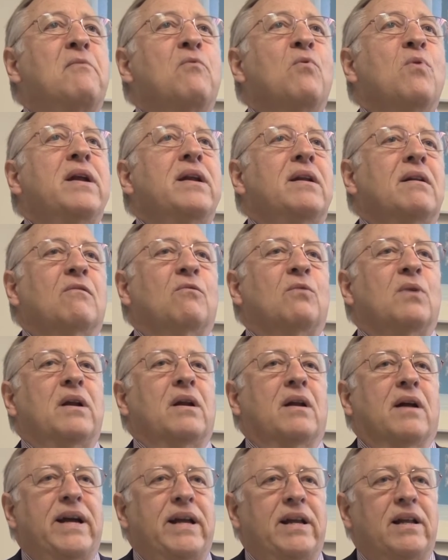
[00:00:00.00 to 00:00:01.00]
one
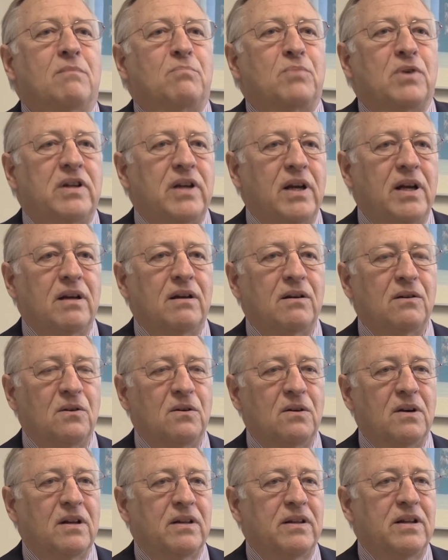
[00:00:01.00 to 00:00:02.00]
night in
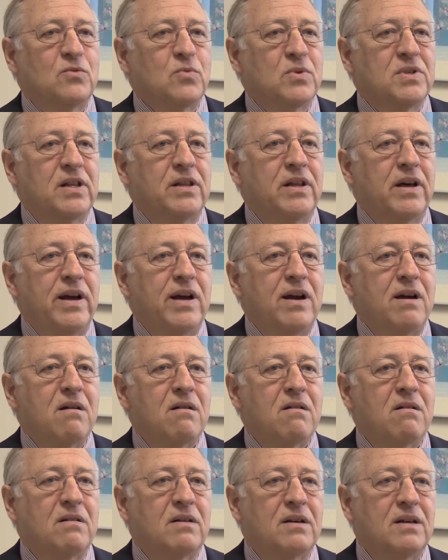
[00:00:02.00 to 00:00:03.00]
particular, this was in the
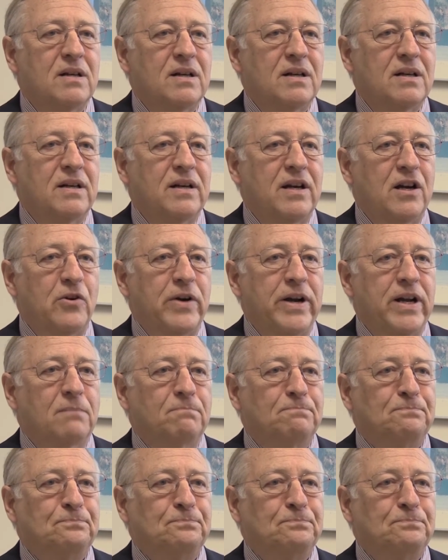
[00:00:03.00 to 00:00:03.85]
air area.